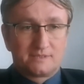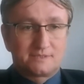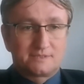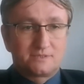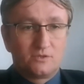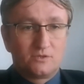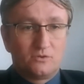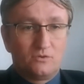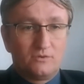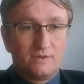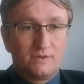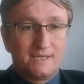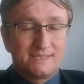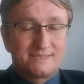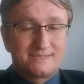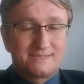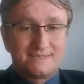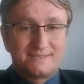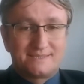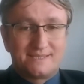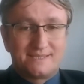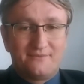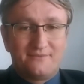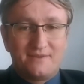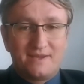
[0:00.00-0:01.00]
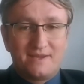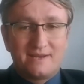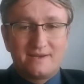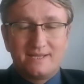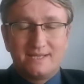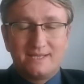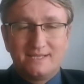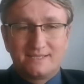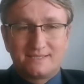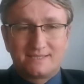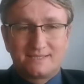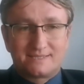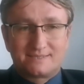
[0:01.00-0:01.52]
So it is a
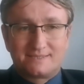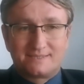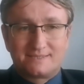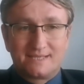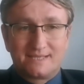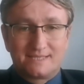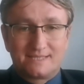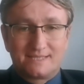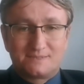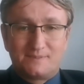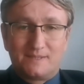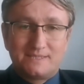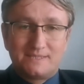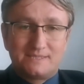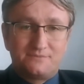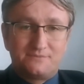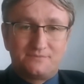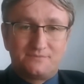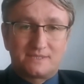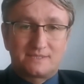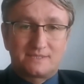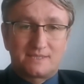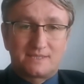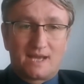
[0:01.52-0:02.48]
very interesting and specific